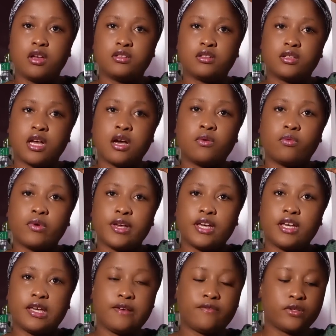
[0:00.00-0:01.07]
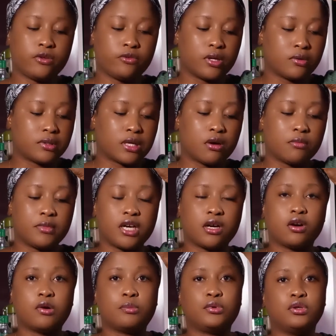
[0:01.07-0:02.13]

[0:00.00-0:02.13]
so that way, even if you're without makeup,